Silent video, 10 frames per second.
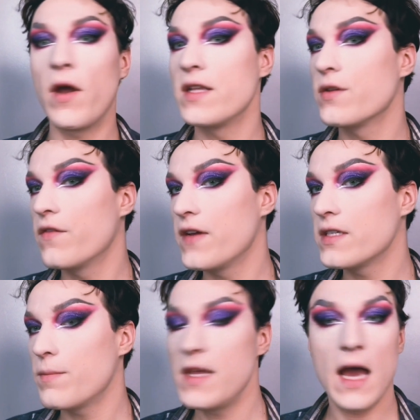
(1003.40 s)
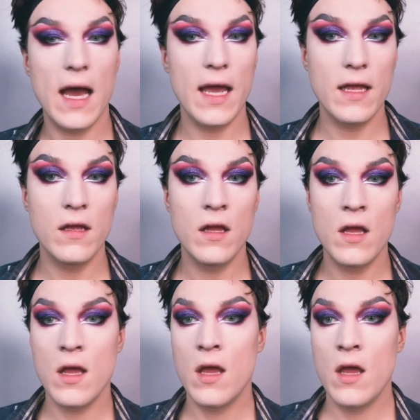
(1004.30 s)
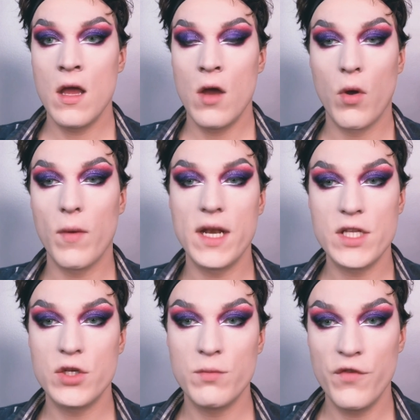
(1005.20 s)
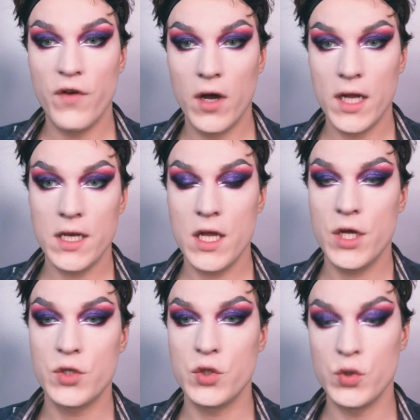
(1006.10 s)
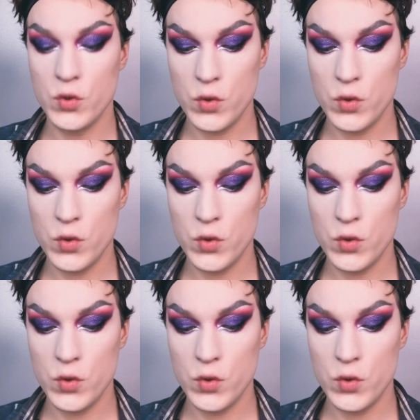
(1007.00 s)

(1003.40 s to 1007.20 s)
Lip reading: so I fixed up the eye. We're ready to move on to